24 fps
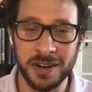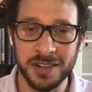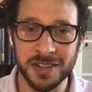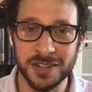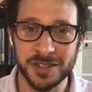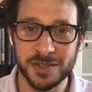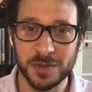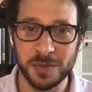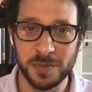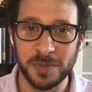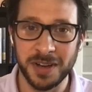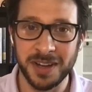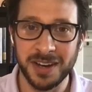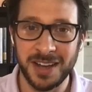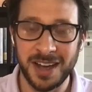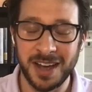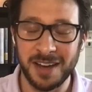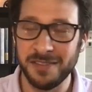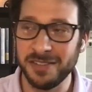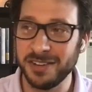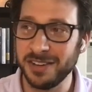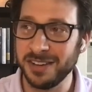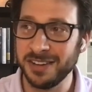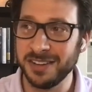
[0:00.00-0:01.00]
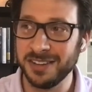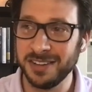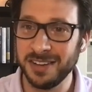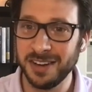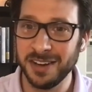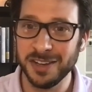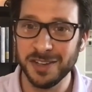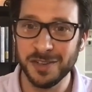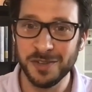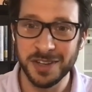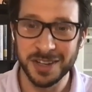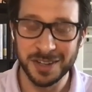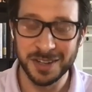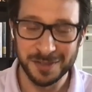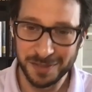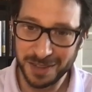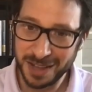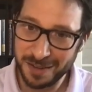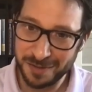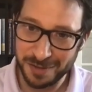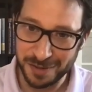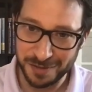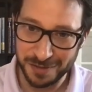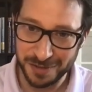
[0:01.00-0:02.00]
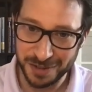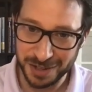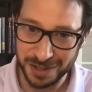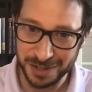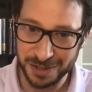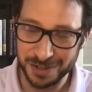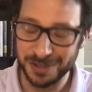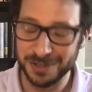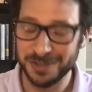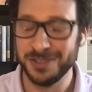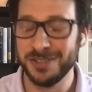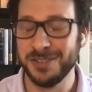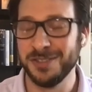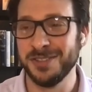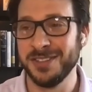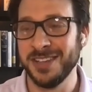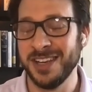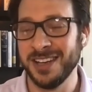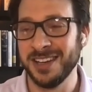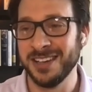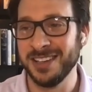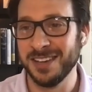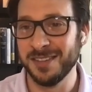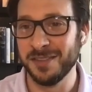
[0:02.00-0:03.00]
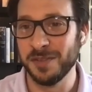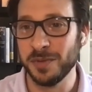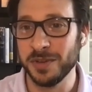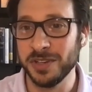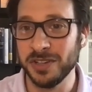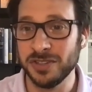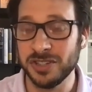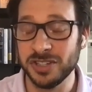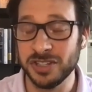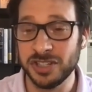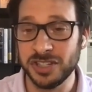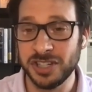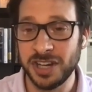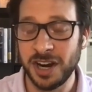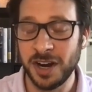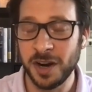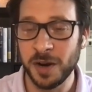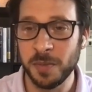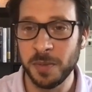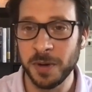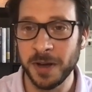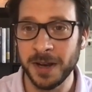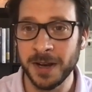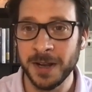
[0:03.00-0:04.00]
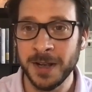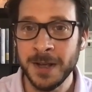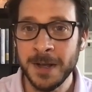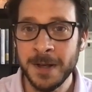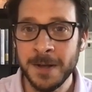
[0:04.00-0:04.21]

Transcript: and this one might have a unique flavor for you, Suzanne, given what you just shared, but